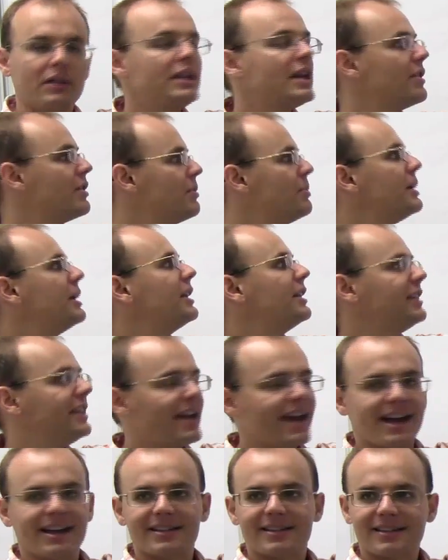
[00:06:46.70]
Yeah, the bid and
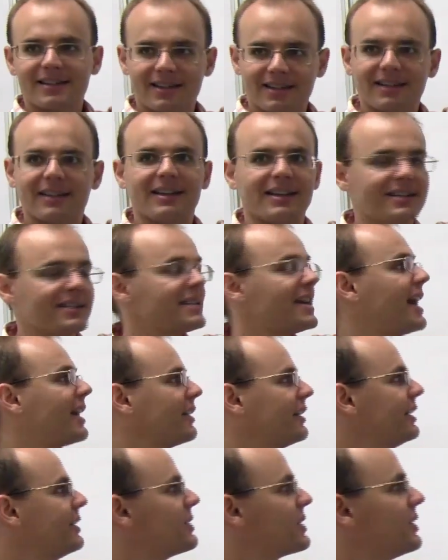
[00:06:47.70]
the ask. Yeah.
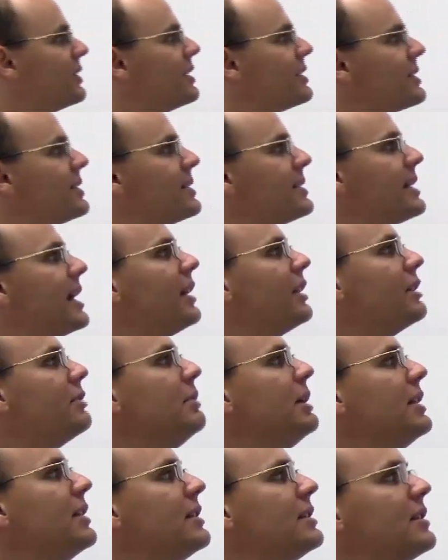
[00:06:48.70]
Exactly. So this is telling me